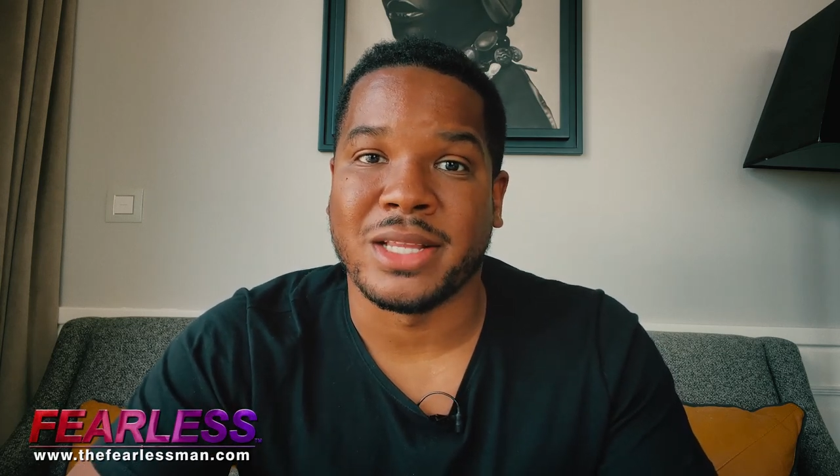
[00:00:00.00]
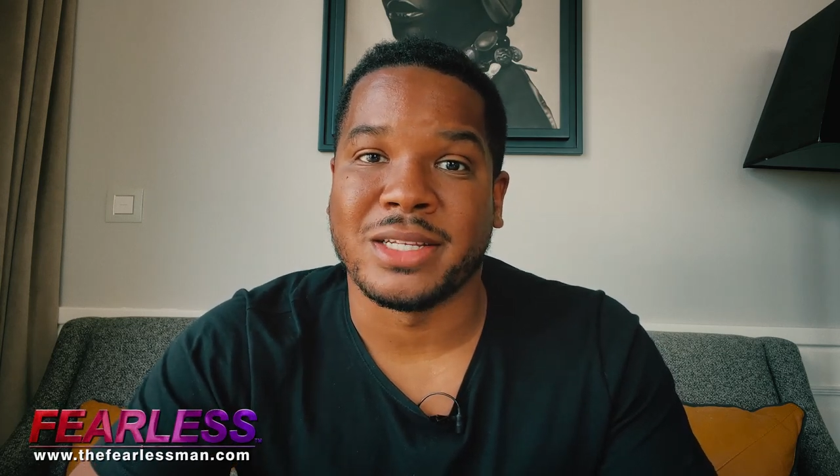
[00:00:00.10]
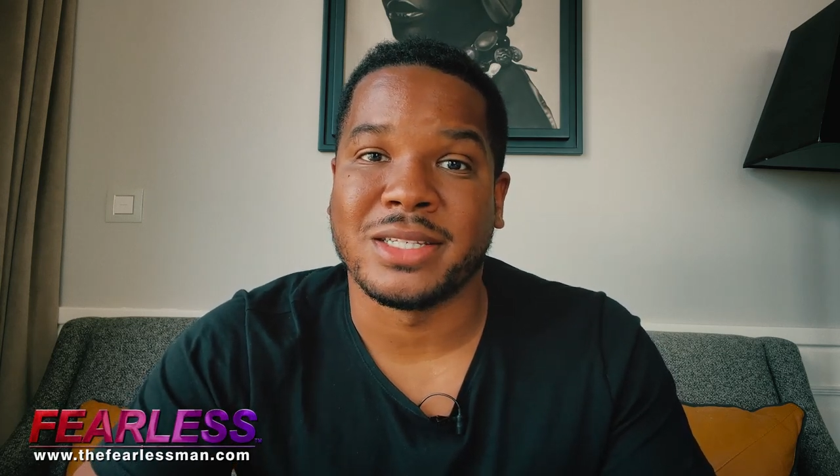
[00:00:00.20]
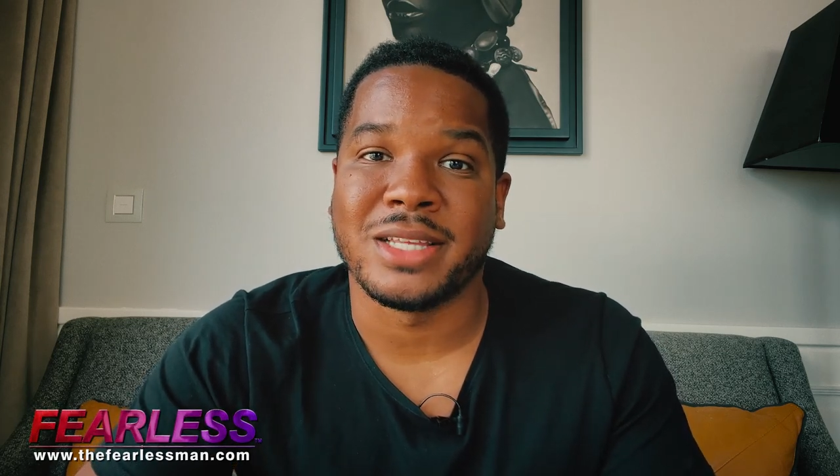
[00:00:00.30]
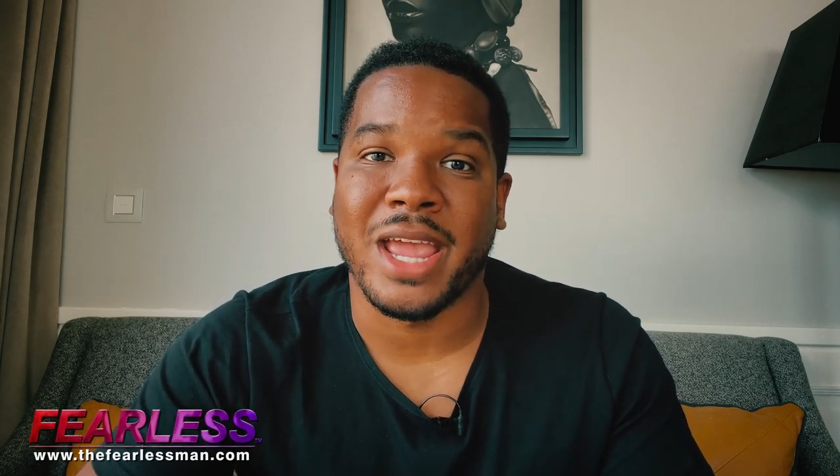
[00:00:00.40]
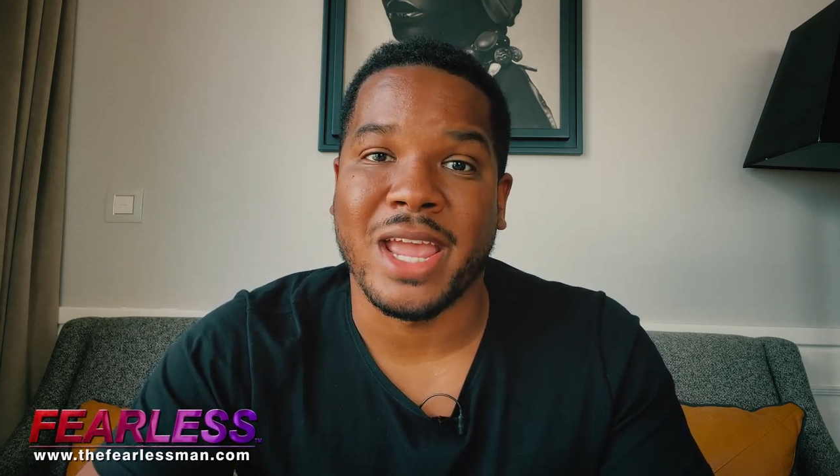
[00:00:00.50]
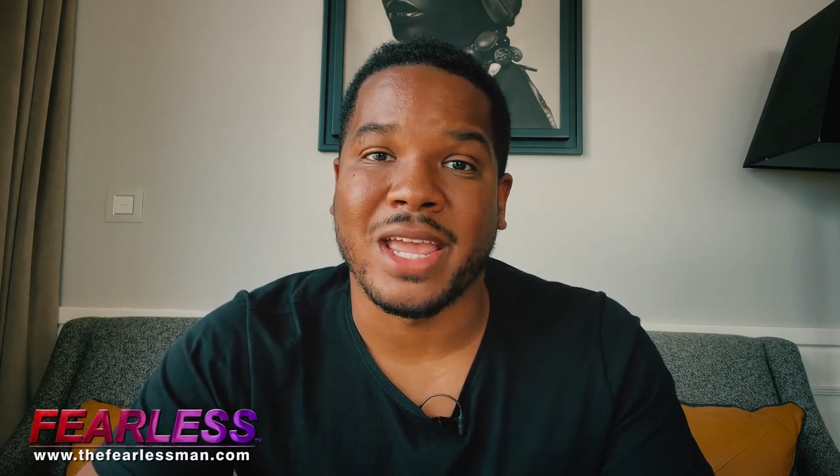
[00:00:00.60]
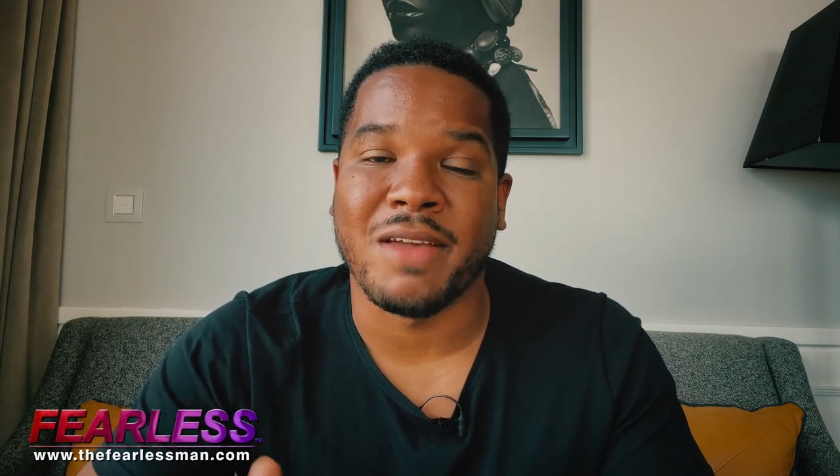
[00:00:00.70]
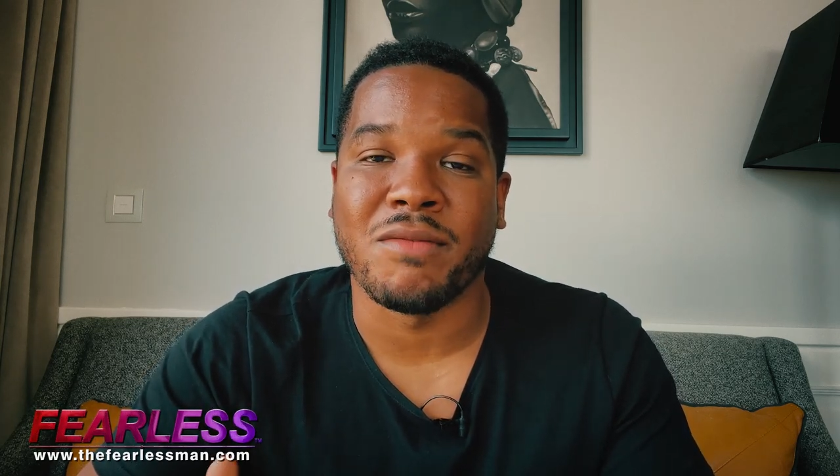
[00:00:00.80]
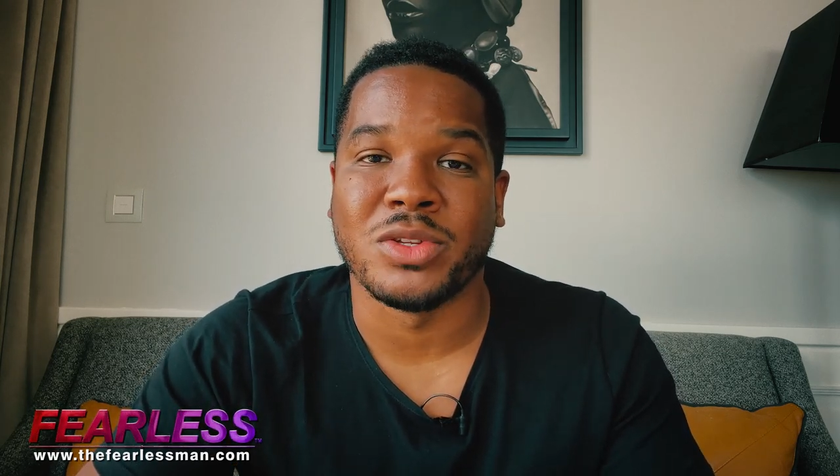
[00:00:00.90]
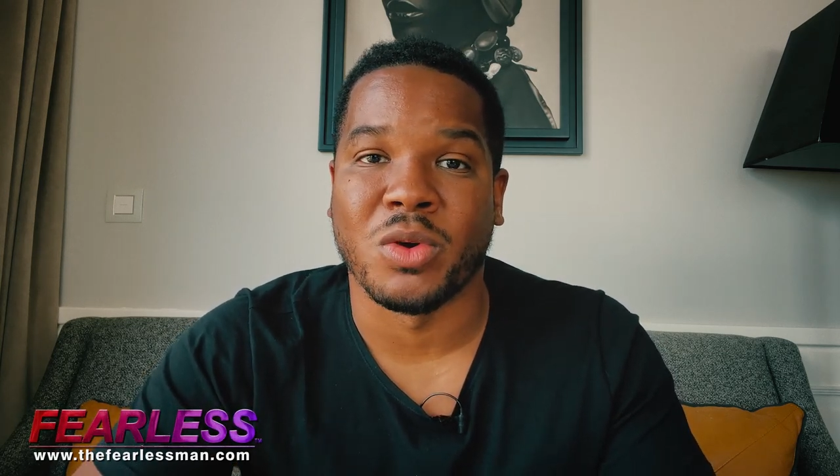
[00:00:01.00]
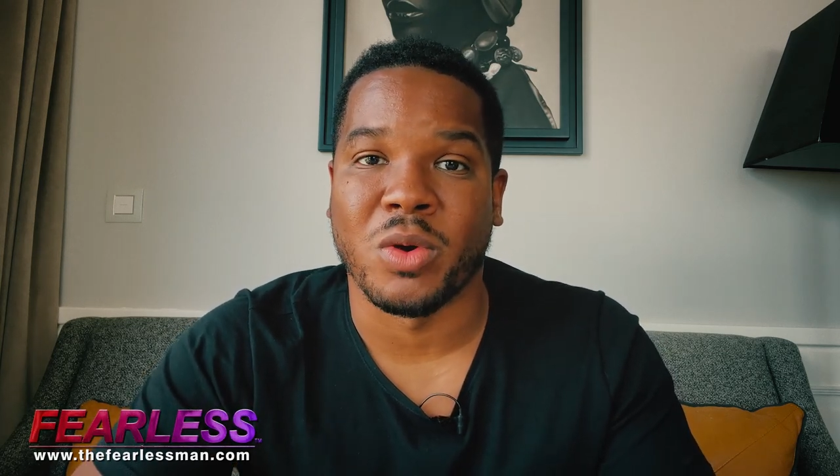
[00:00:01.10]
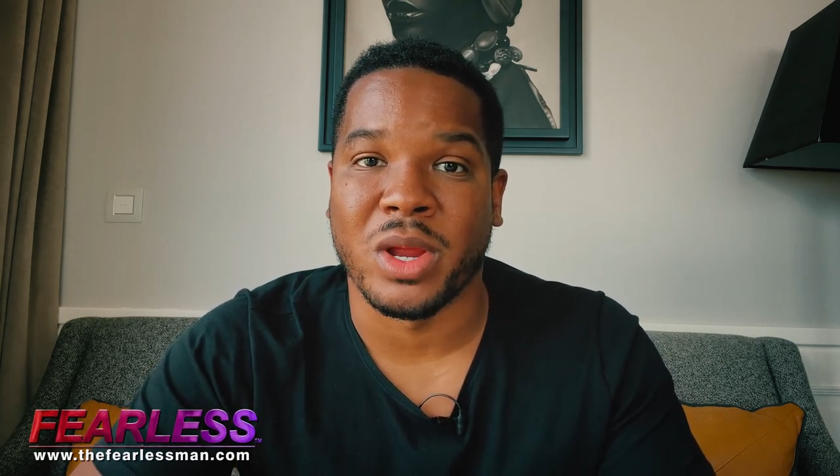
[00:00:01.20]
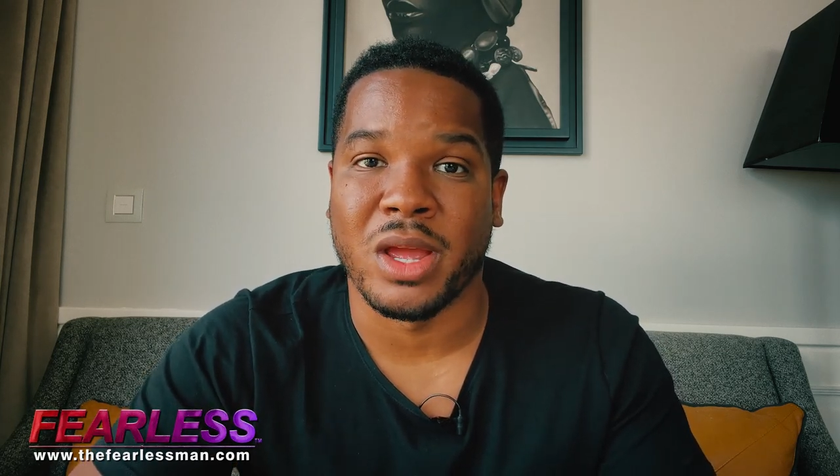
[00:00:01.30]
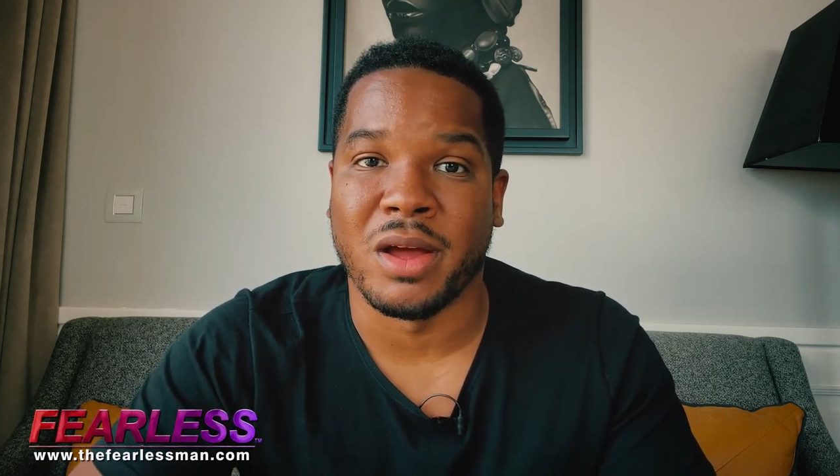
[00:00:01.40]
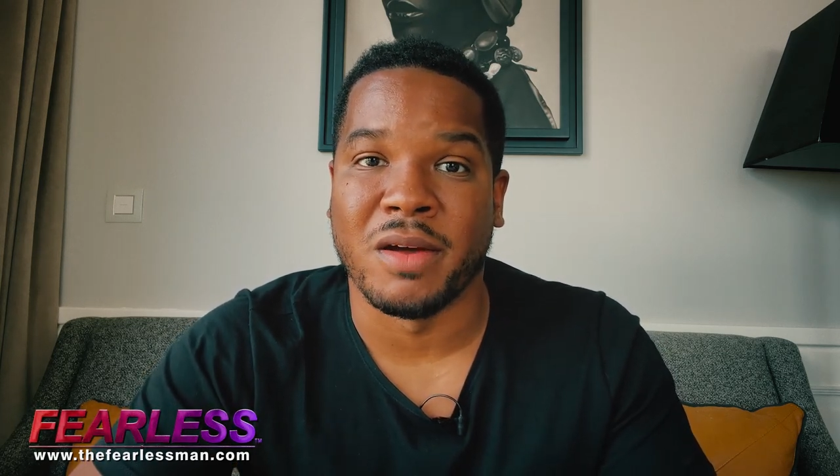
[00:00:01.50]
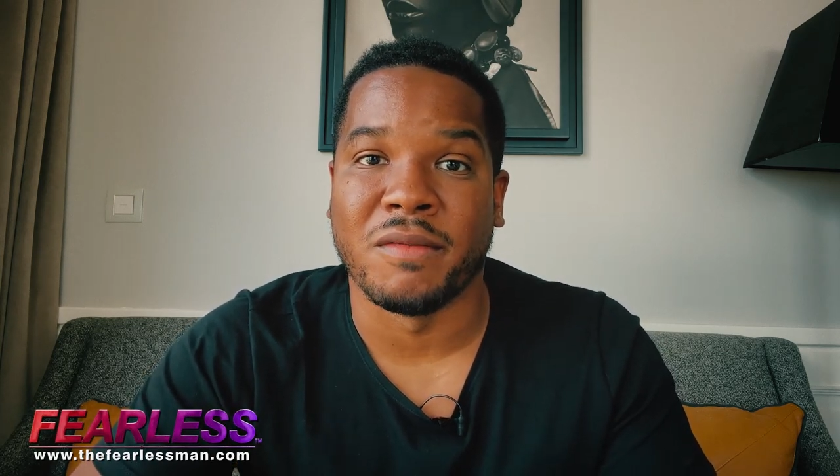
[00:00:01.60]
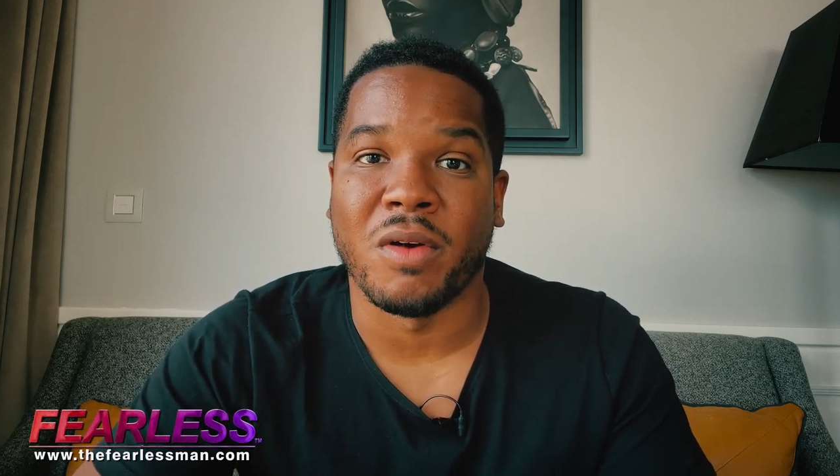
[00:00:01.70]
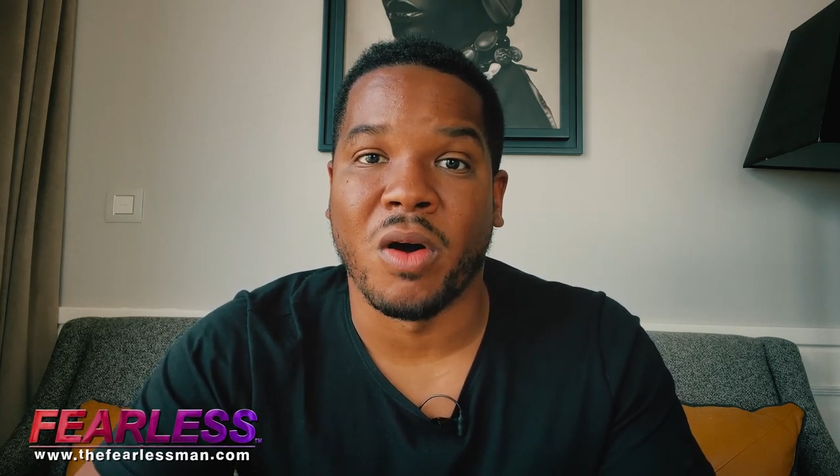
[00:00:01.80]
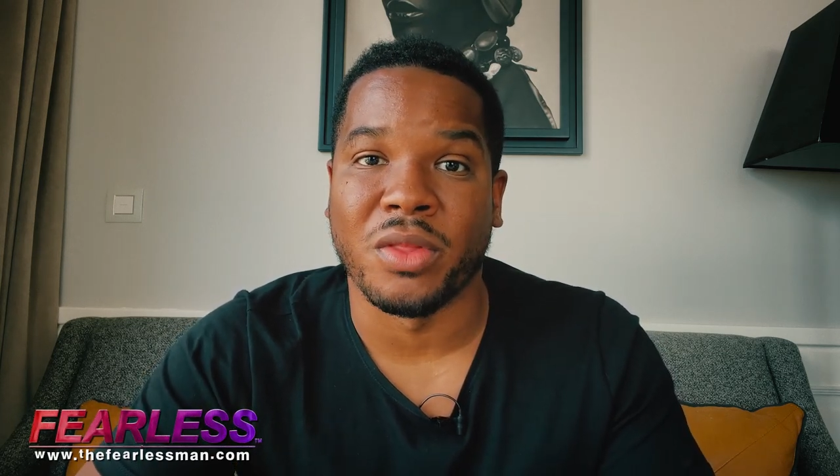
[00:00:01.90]
and just take inventory
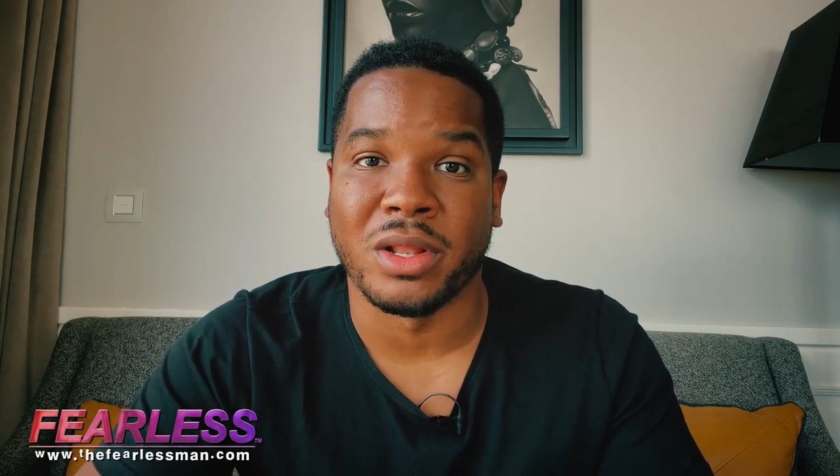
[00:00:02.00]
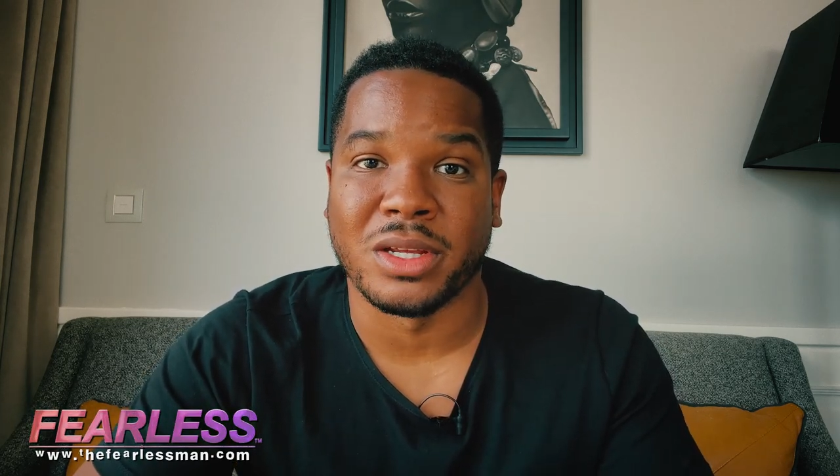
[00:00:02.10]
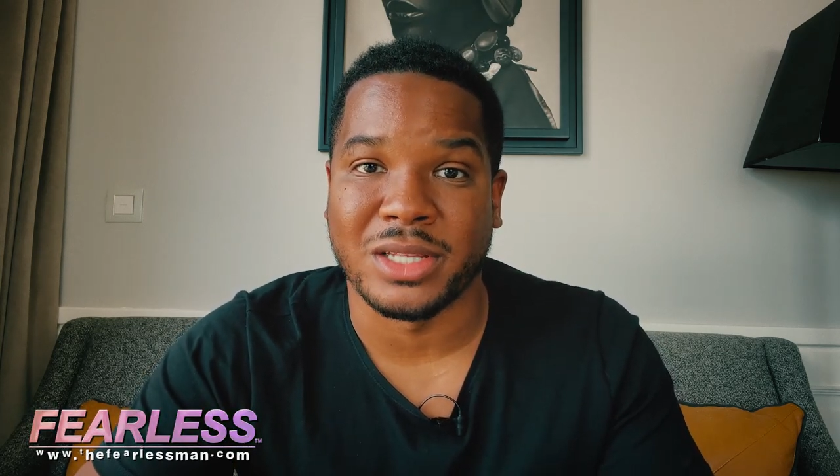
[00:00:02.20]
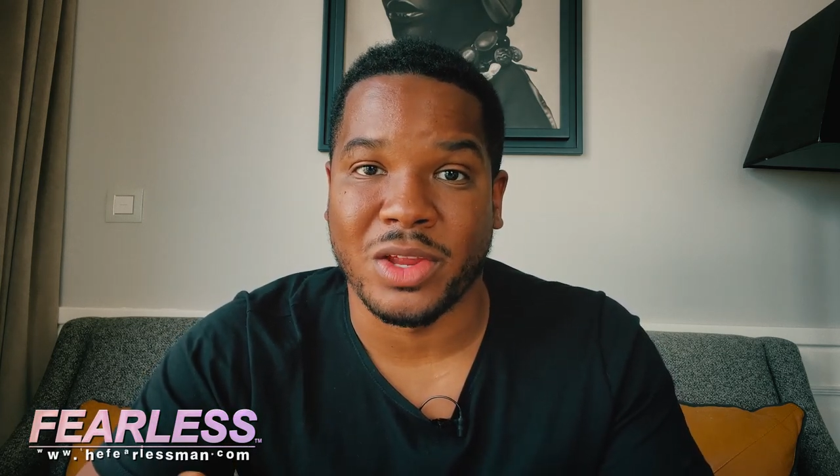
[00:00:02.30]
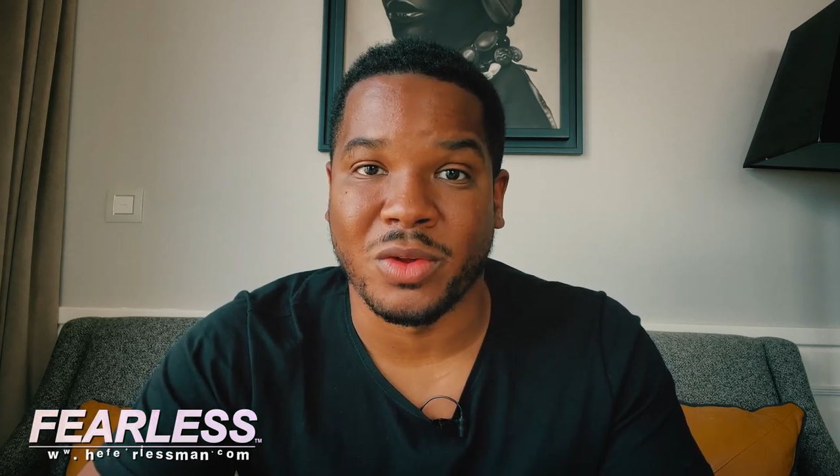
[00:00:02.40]
of all the looks that